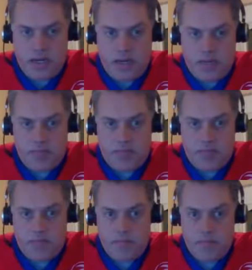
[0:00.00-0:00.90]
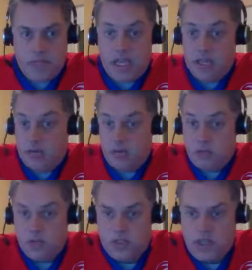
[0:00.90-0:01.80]

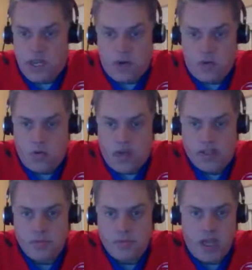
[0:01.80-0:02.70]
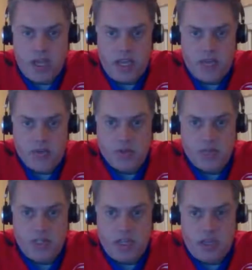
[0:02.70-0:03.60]
And we'll see how Alex Bouquet handles
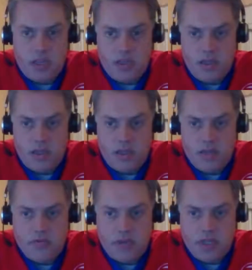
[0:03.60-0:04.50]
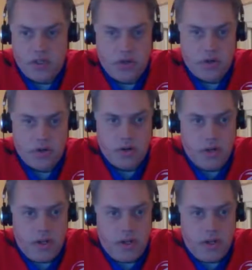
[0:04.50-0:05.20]
being an everyday starter.